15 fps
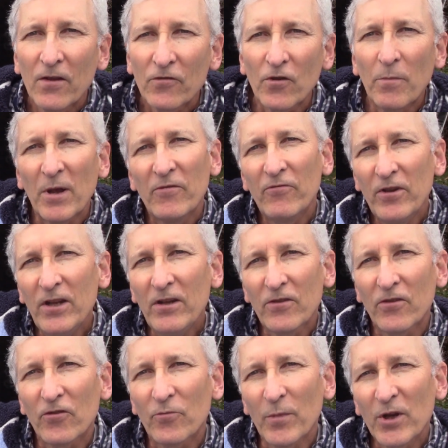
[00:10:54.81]
So by
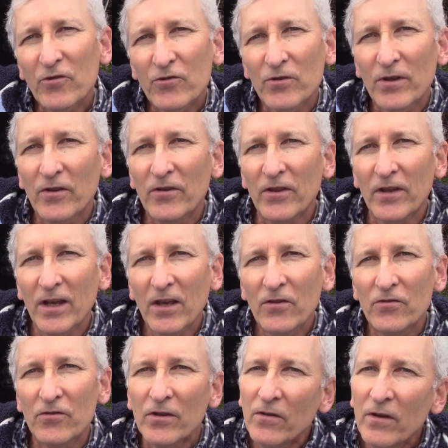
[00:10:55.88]
feeding this mixture into the
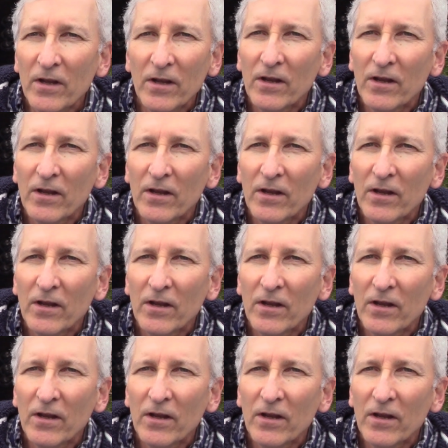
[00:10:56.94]
engine,